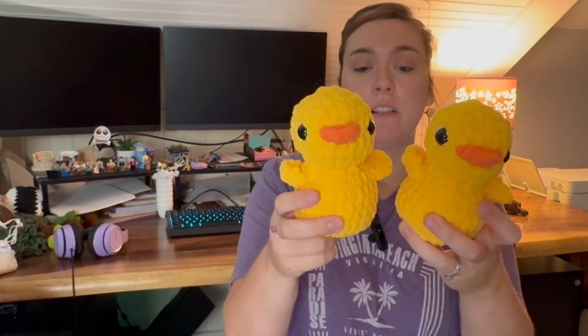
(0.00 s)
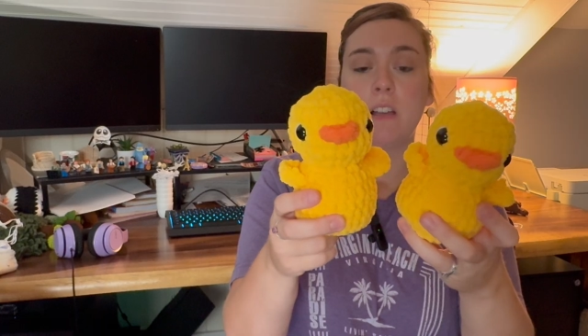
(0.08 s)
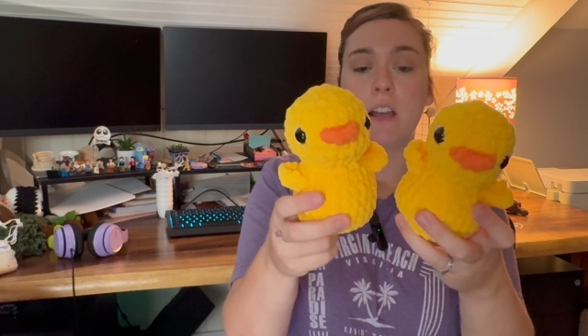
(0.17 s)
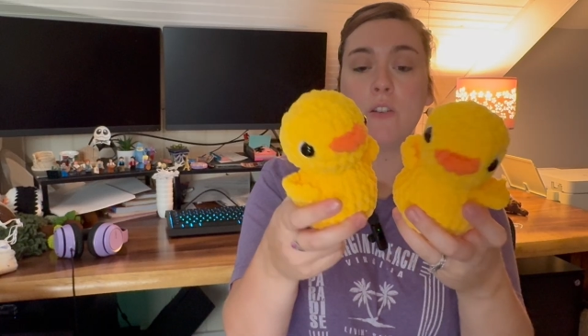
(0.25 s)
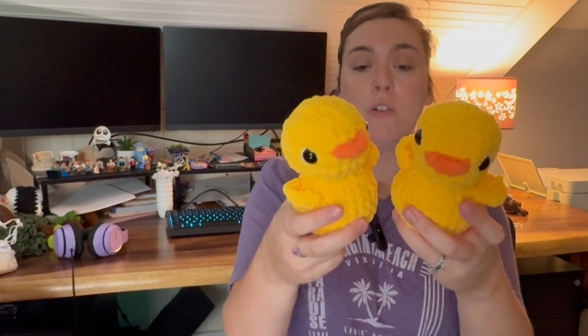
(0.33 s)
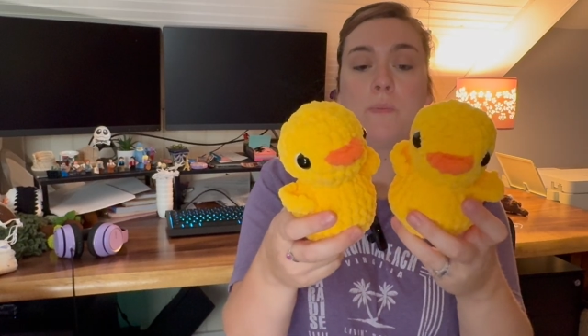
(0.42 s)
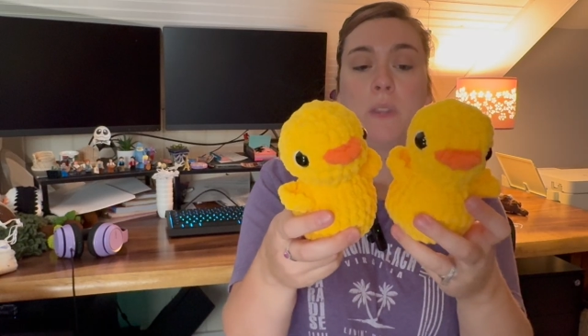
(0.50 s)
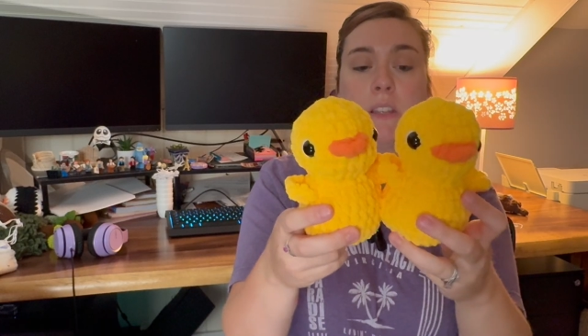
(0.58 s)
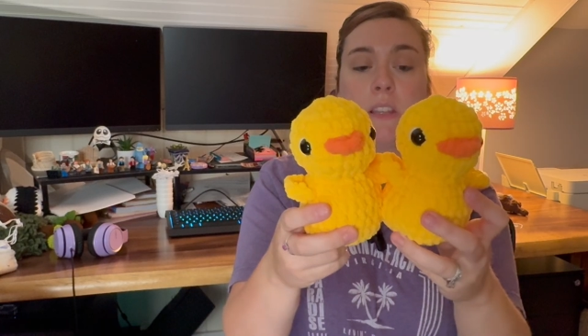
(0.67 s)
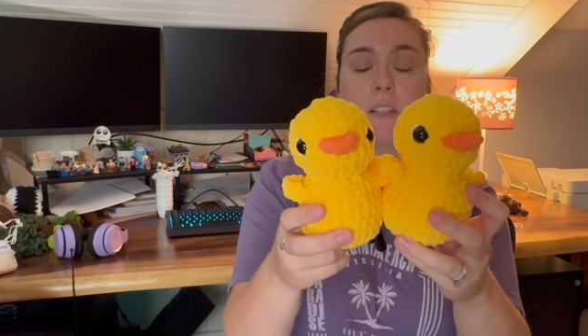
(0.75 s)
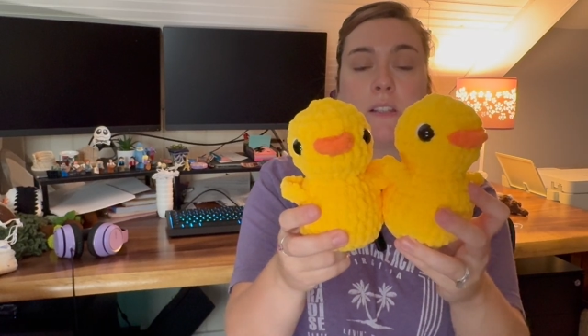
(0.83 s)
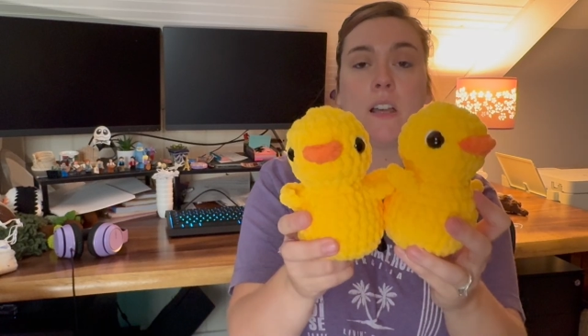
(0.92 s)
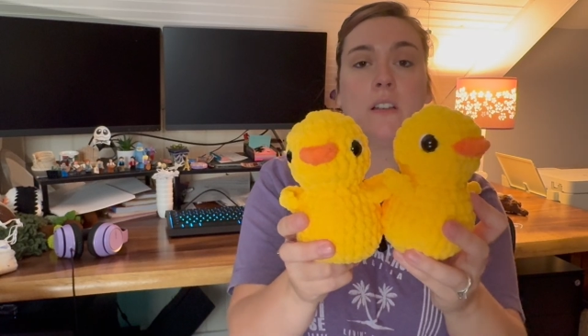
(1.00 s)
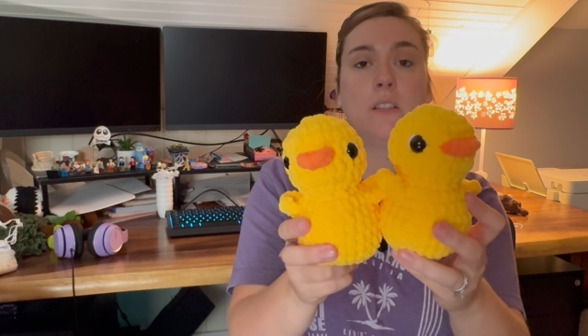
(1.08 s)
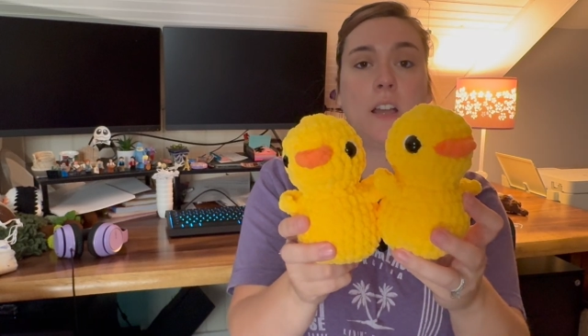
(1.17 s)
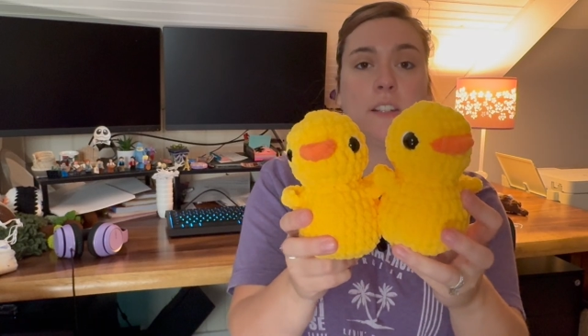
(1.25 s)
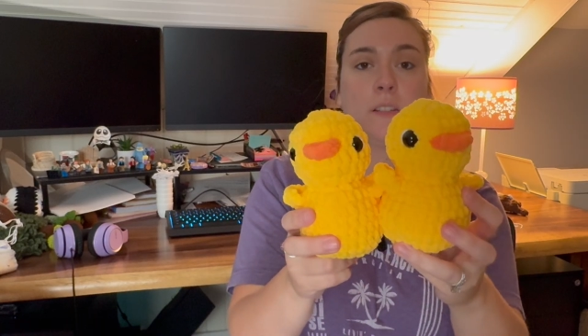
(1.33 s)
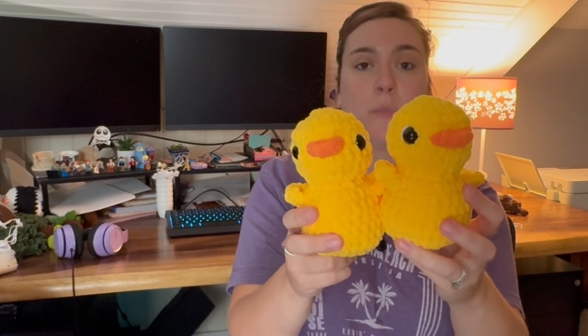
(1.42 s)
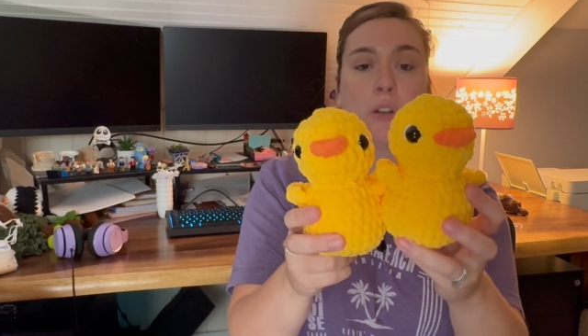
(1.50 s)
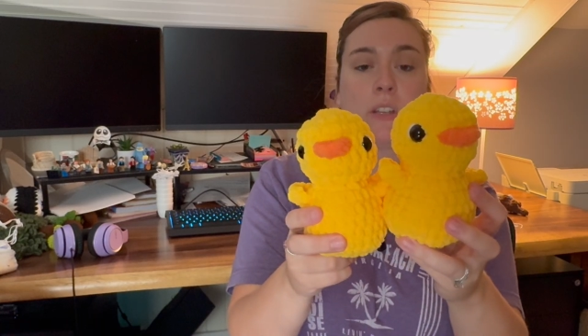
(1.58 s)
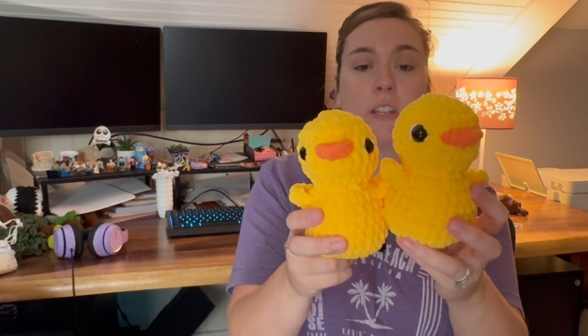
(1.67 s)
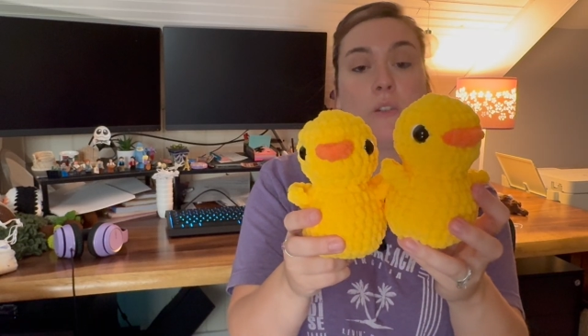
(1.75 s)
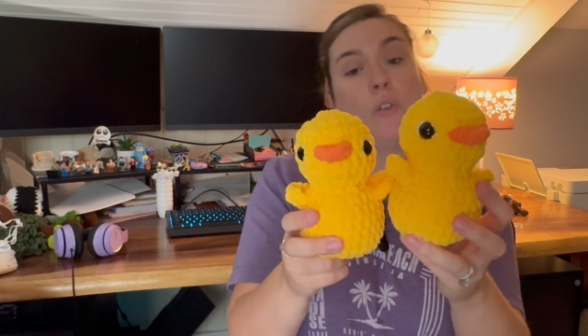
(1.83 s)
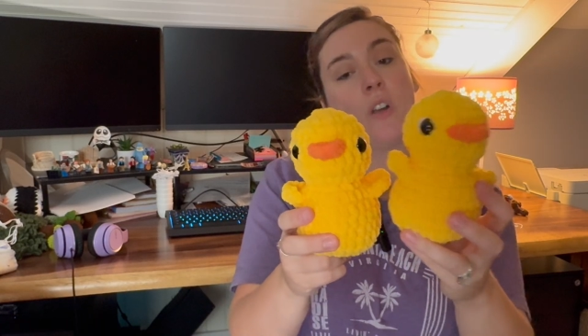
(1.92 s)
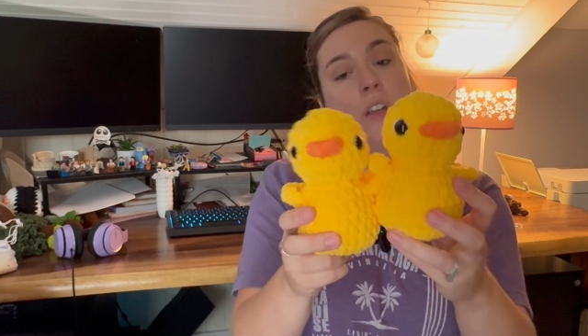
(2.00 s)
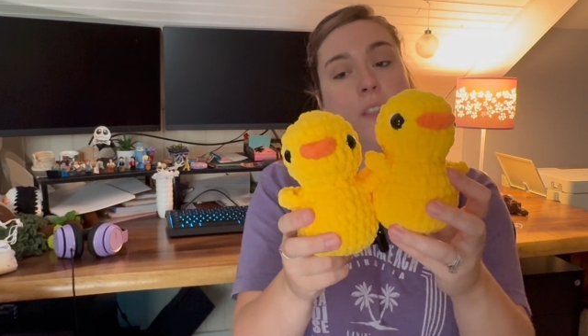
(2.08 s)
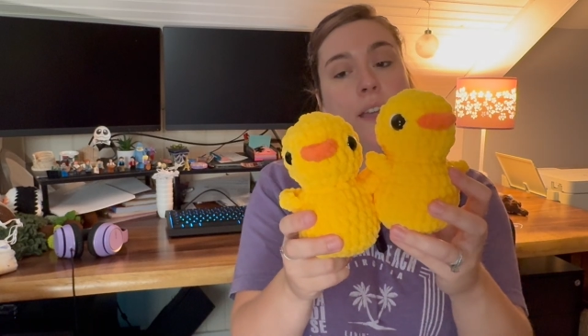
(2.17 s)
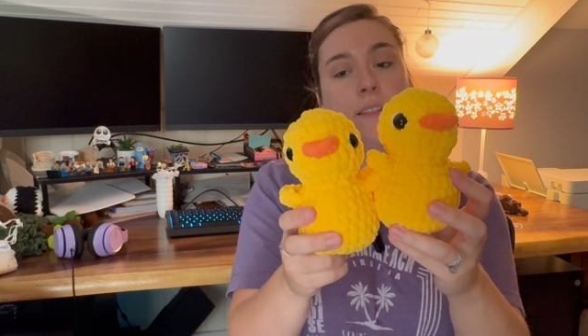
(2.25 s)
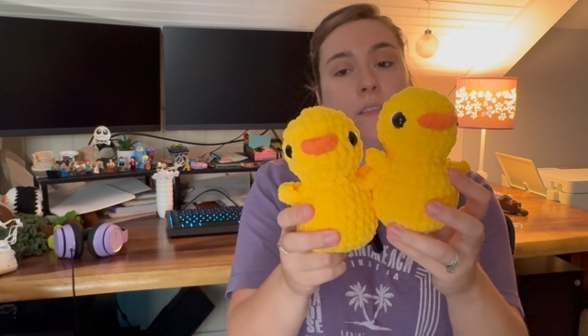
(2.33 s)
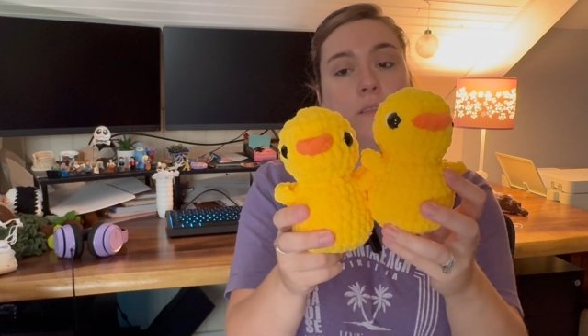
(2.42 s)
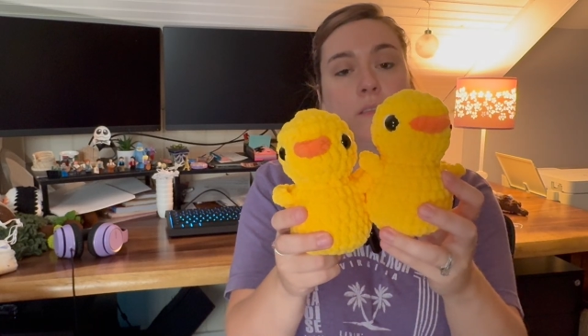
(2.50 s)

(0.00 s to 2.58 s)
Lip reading: I hope that they sell at the market or online.